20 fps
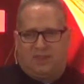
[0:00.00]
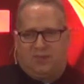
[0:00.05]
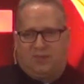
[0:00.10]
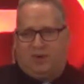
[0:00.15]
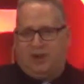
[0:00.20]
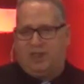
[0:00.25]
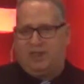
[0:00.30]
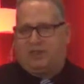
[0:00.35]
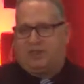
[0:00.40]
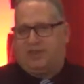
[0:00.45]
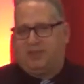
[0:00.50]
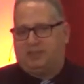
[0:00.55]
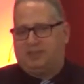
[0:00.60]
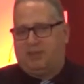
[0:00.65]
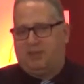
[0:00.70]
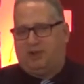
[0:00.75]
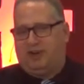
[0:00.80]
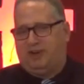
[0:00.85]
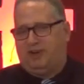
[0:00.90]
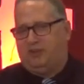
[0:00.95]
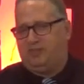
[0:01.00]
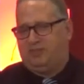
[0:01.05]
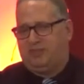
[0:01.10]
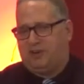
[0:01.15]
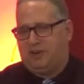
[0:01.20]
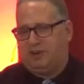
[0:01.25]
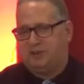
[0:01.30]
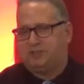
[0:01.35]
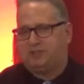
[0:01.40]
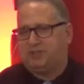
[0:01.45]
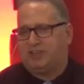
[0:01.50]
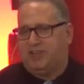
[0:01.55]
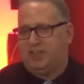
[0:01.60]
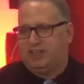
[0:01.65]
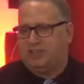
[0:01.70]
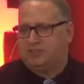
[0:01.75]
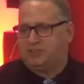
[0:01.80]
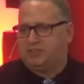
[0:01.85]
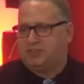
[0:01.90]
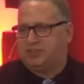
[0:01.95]
one of the things I want to do first
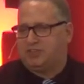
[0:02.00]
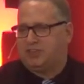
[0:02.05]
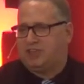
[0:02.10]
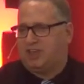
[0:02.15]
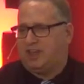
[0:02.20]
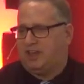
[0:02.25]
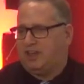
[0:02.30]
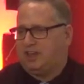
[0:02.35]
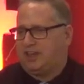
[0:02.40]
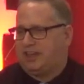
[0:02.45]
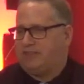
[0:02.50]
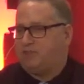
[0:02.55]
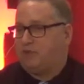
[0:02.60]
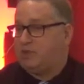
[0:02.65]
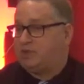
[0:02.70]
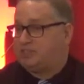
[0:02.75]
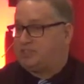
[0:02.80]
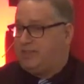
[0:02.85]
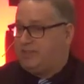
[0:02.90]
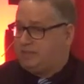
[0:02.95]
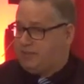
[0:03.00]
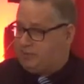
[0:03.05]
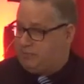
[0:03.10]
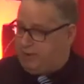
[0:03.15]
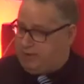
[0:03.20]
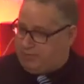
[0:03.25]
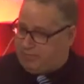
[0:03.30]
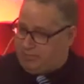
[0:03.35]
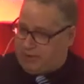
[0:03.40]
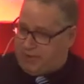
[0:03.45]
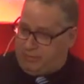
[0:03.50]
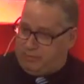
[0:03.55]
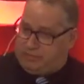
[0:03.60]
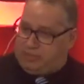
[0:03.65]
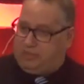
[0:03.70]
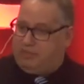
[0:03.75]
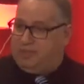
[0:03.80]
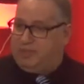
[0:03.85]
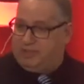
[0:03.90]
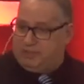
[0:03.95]
is give you a safety briefing. I
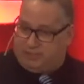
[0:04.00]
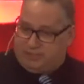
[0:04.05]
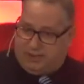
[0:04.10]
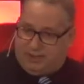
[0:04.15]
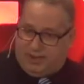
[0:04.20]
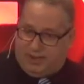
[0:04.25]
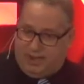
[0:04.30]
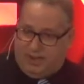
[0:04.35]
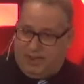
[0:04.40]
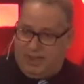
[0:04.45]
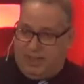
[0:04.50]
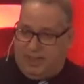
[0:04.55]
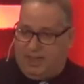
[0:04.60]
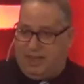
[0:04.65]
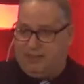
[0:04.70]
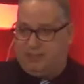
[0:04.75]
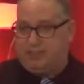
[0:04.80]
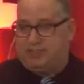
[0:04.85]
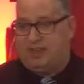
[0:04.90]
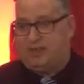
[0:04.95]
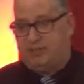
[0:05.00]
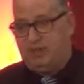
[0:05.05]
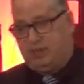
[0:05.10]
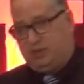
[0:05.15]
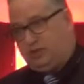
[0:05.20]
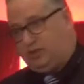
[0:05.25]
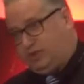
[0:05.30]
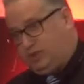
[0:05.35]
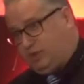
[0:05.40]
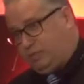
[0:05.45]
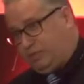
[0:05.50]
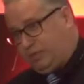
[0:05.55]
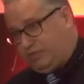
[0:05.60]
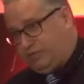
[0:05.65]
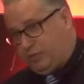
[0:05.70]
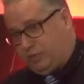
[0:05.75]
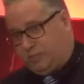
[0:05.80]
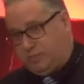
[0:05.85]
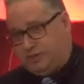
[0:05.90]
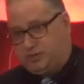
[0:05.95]
was in the military. Every time you,
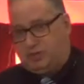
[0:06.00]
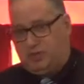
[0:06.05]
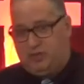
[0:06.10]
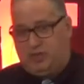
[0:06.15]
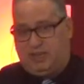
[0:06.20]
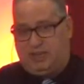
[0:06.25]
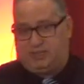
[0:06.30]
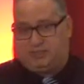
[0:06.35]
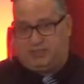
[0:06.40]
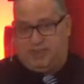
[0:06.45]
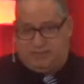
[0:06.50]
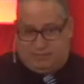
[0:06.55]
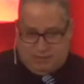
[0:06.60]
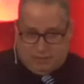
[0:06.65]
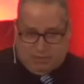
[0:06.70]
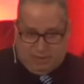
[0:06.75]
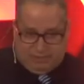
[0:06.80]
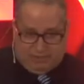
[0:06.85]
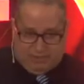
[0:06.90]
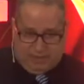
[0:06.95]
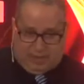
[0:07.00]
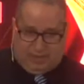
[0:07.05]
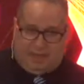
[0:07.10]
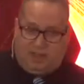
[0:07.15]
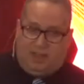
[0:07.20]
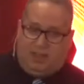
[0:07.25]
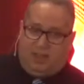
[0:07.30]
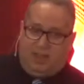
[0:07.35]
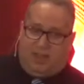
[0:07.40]
before a mission, you get a safety briefing.